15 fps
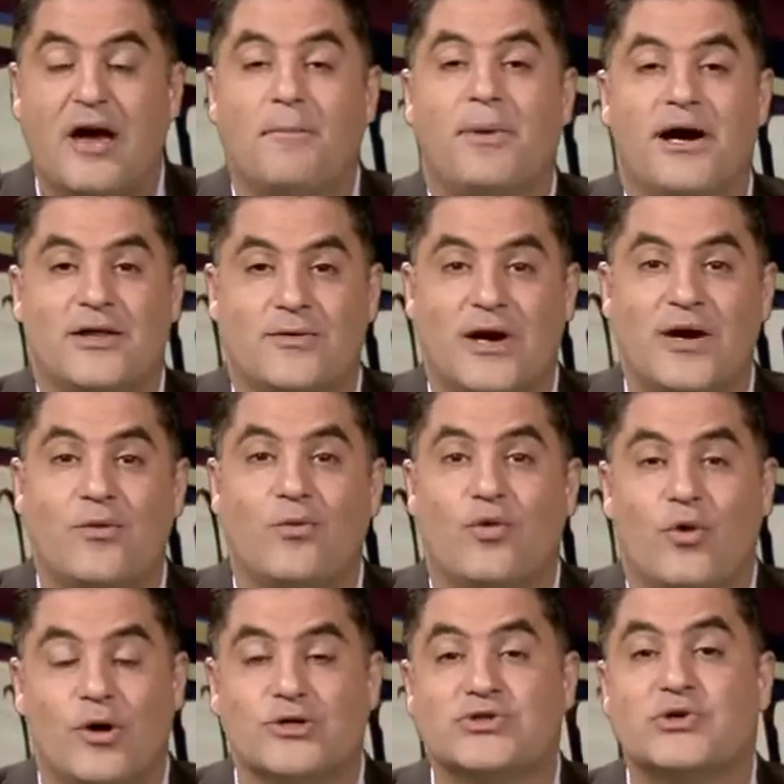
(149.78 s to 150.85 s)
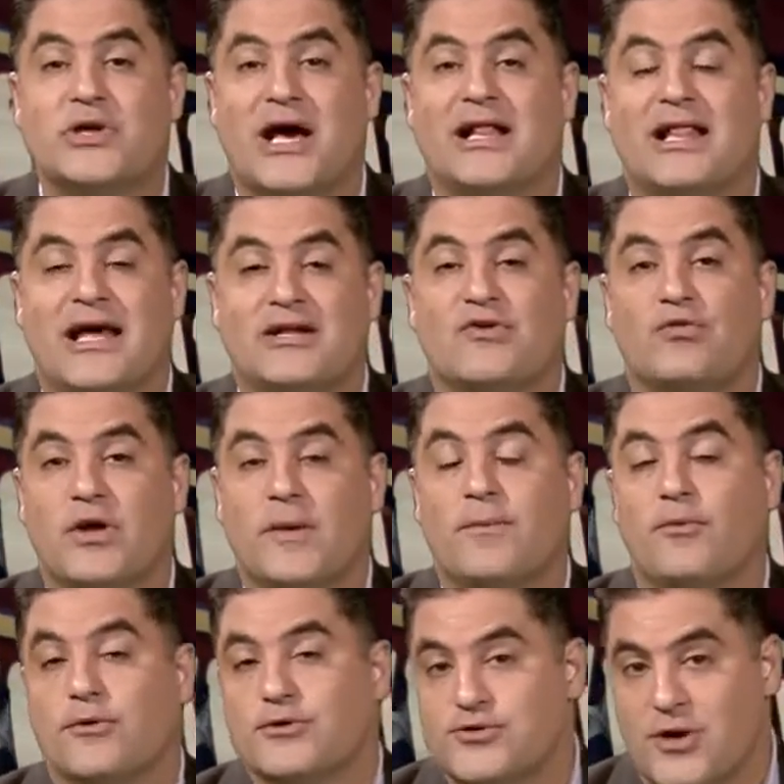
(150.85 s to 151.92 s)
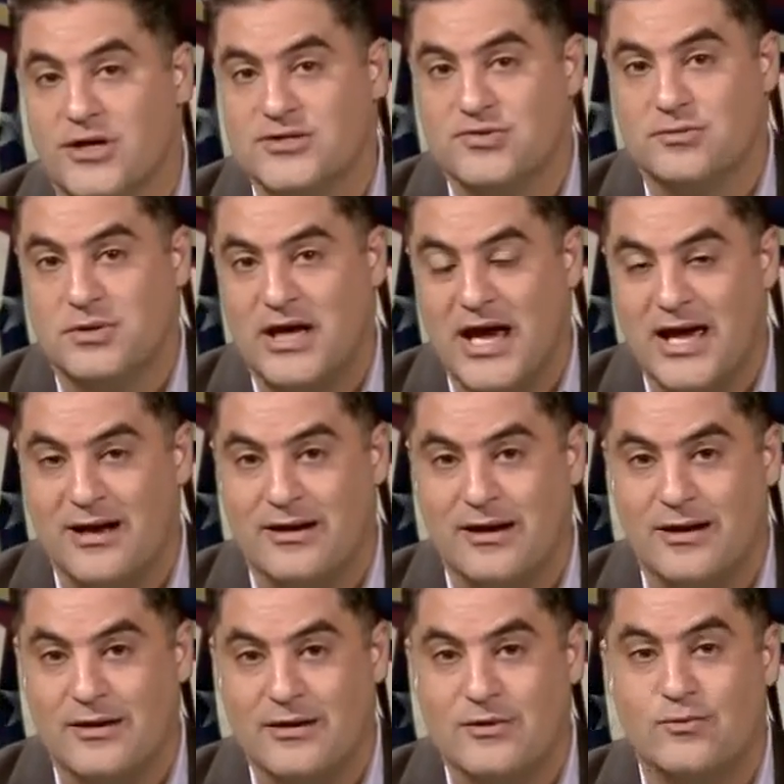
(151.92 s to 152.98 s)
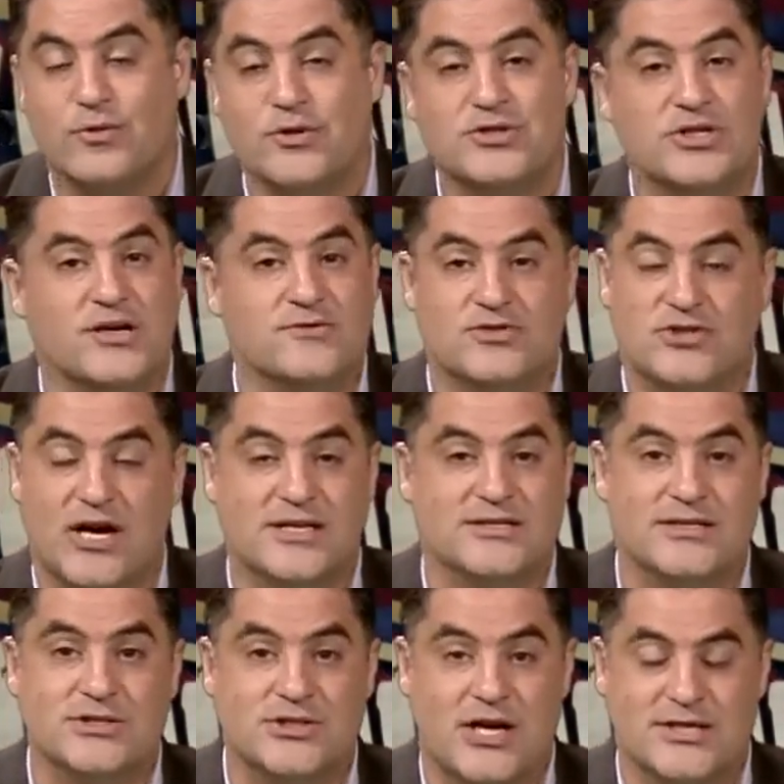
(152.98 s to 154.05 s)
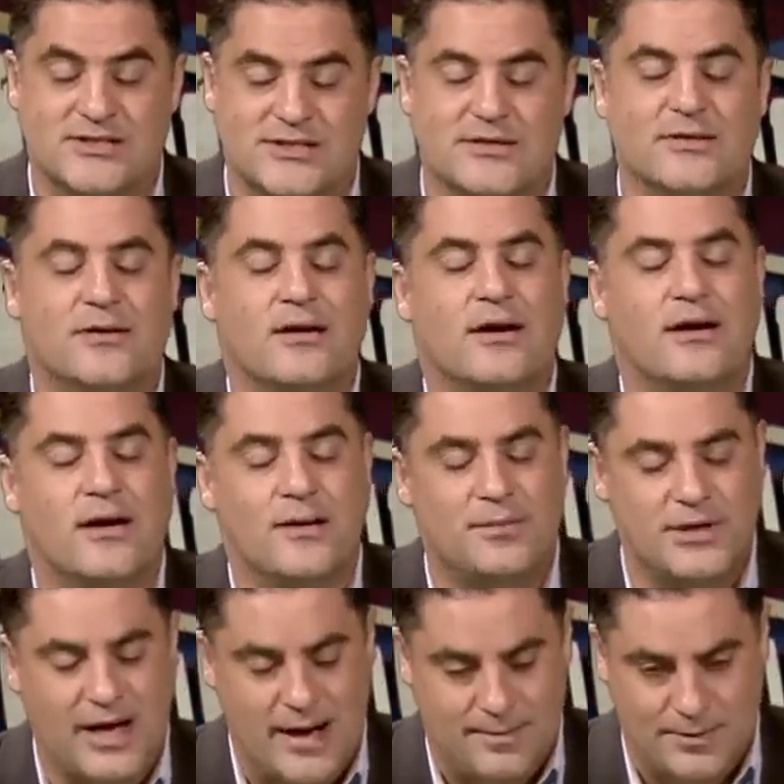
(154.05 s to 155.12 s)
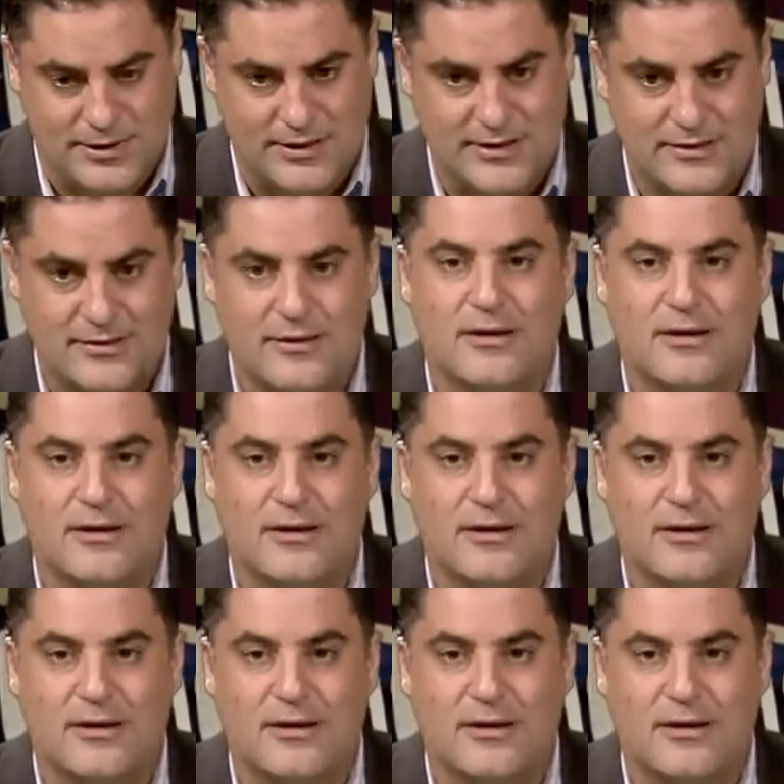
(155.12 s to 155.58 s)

By the way, we're also not allowed to re-import drugs from Canada, which gives Johnson and Johnson a monopoly,